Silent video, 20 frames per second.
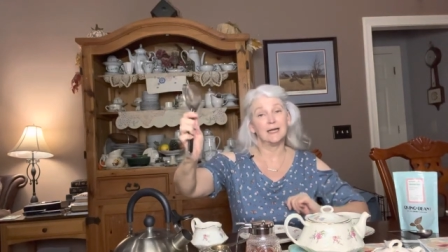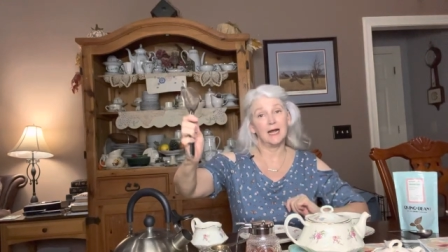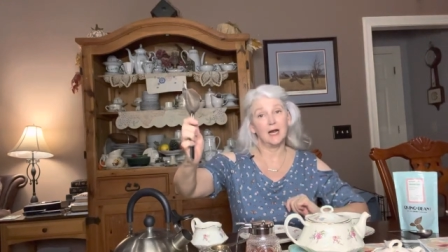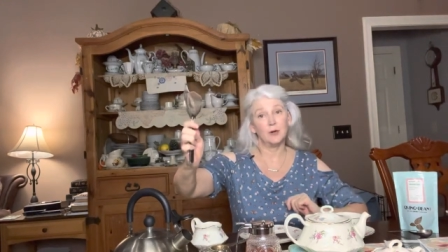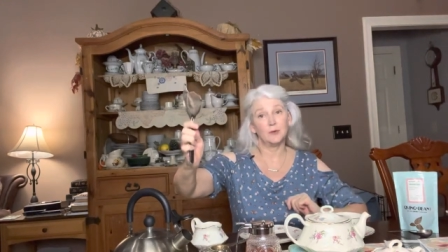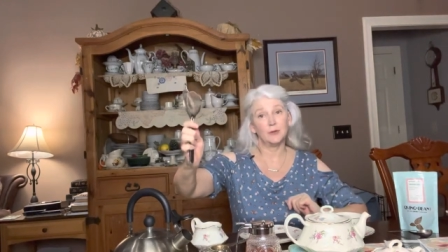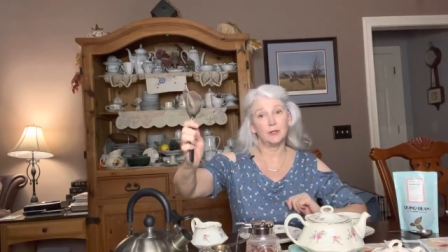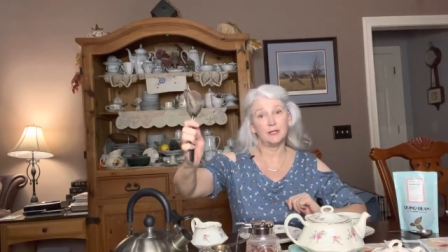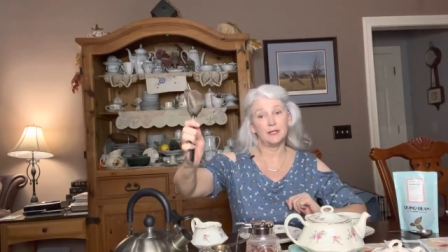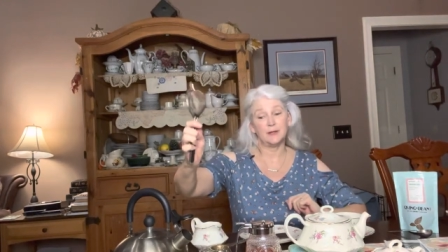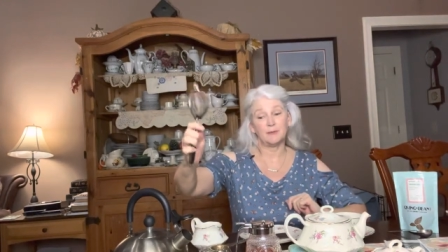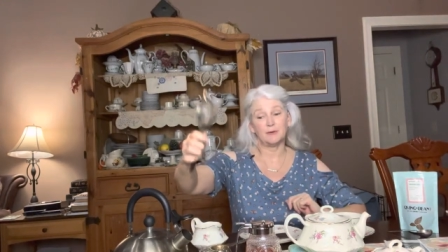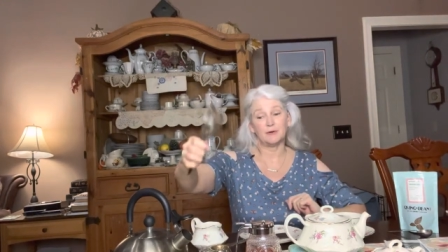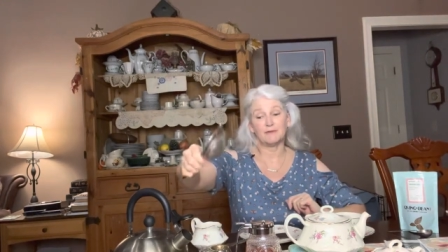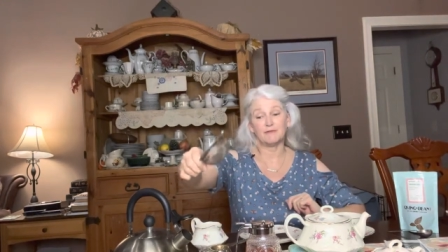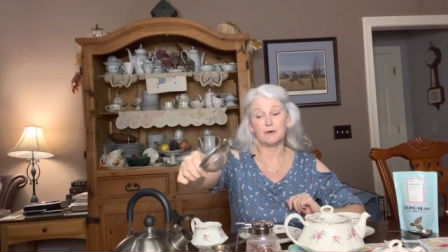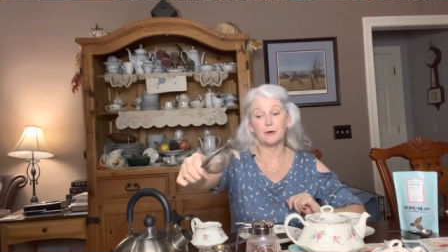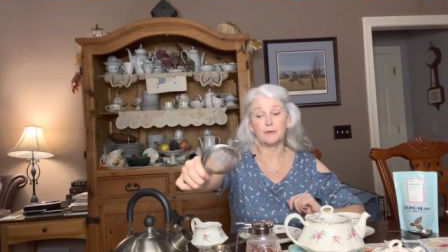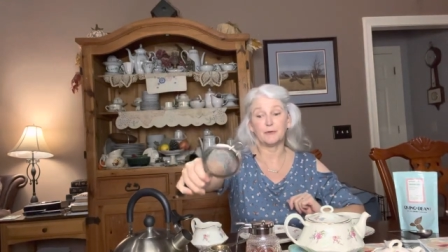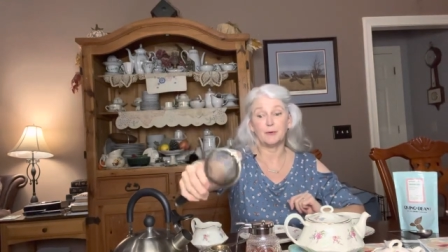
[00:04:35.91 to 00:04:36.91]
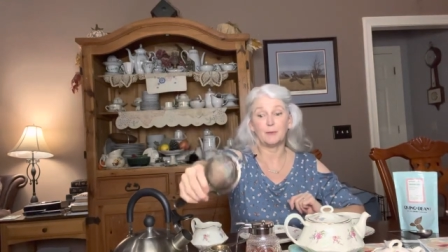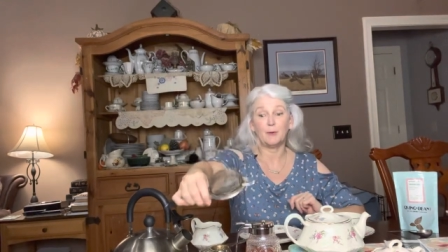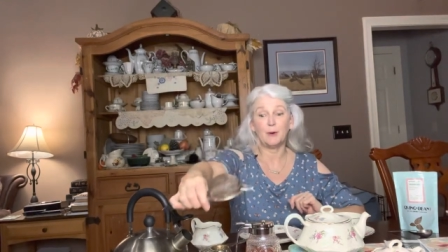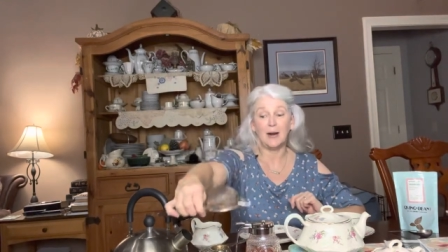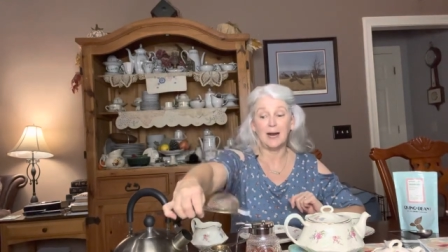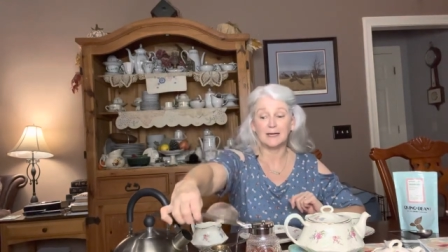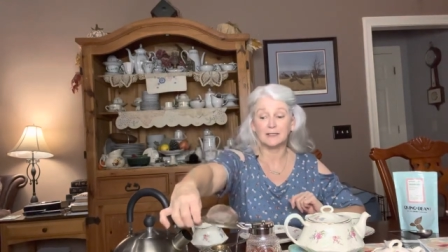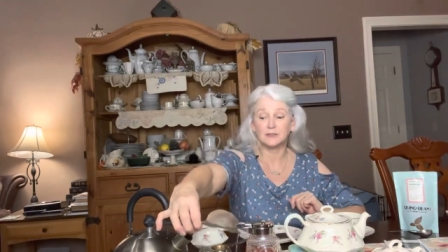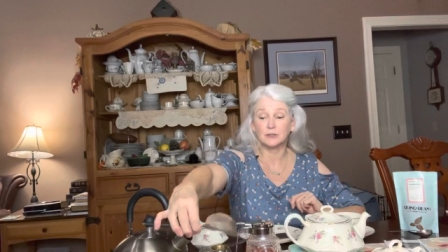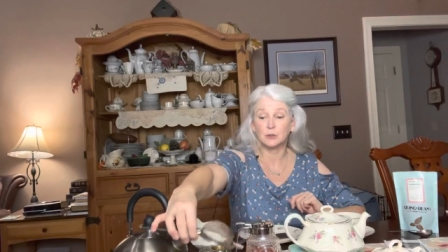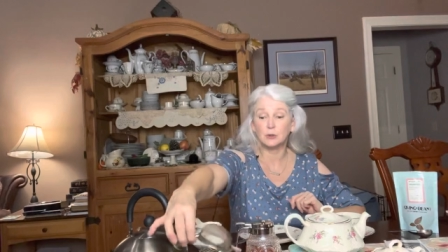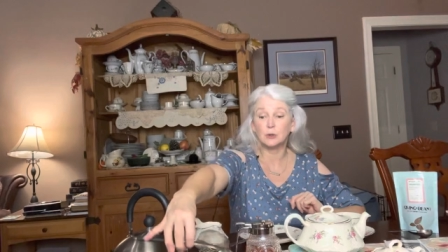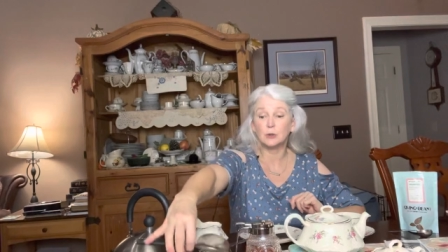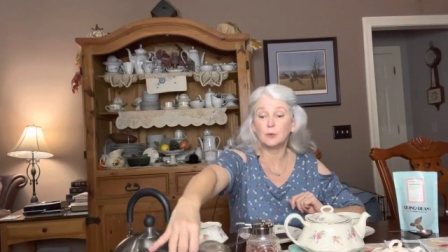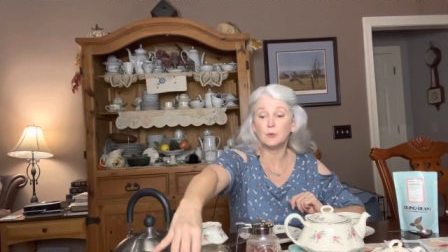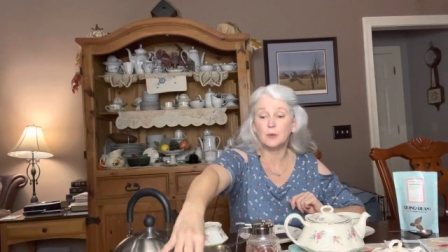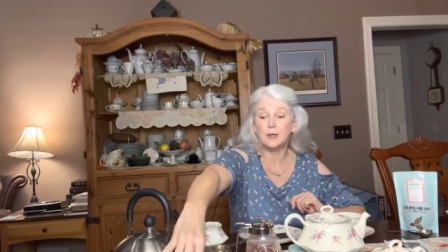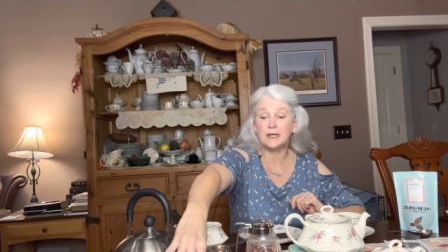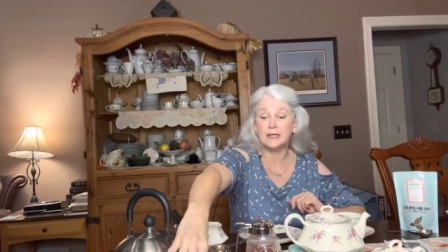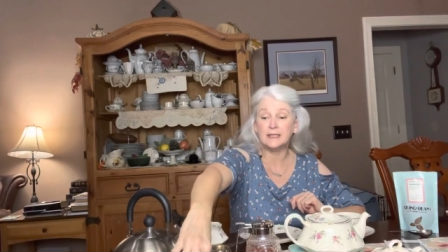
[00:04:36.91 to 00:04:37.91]
I really prefer the
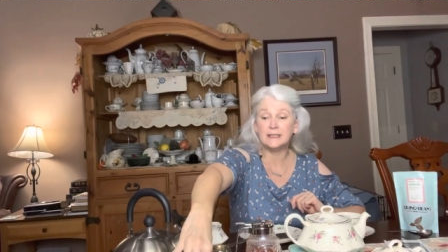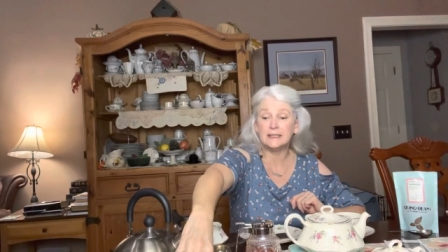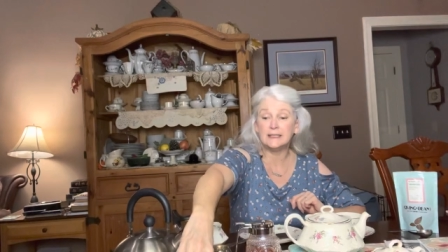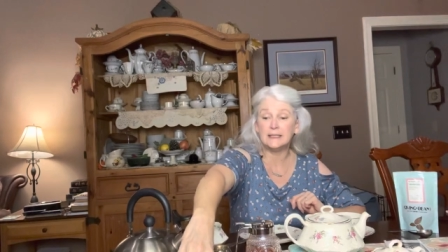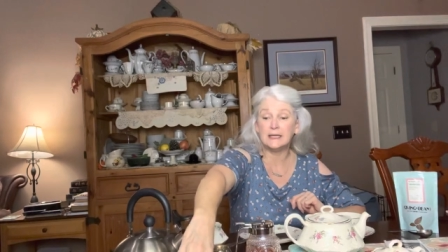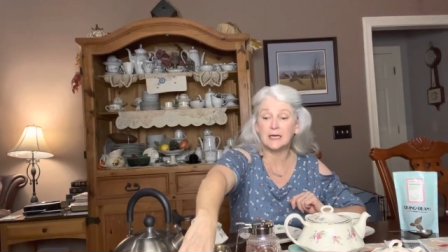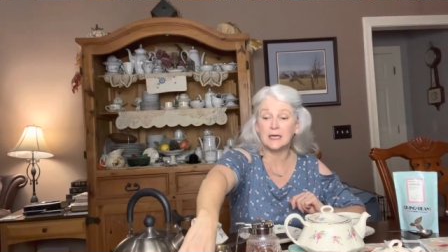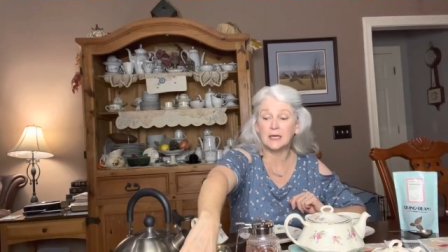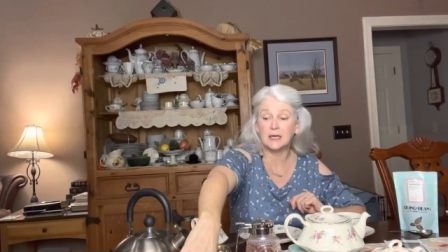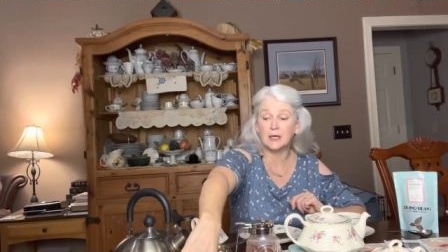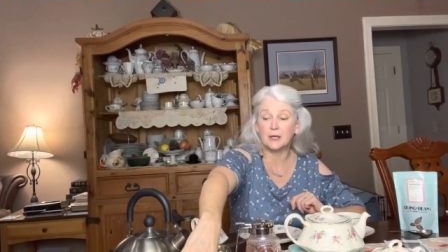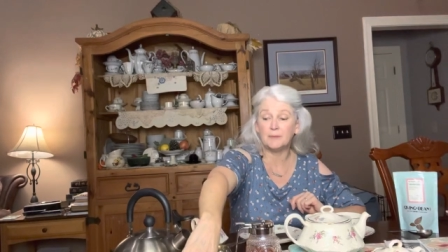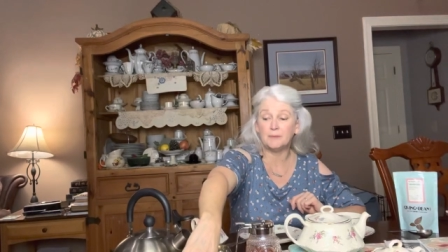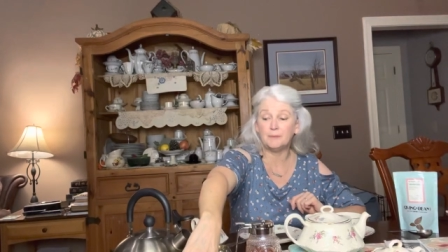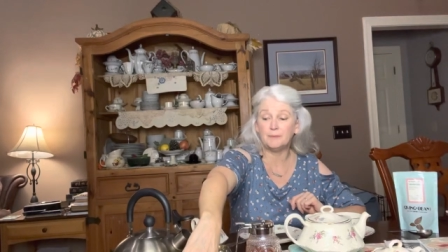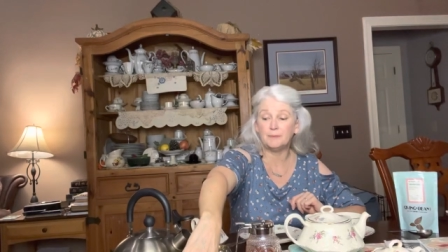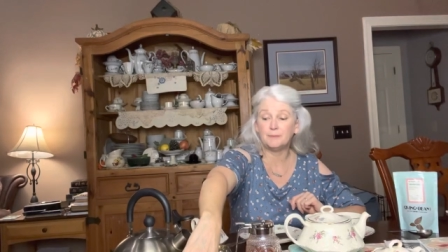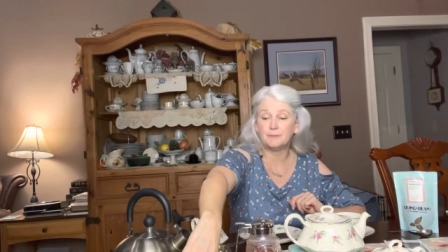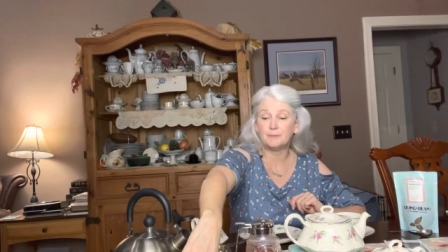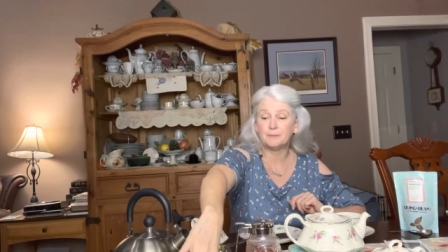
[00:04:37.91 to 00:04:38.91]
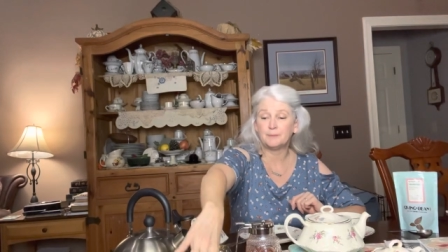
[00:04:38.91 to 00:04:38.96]
practical one. Um,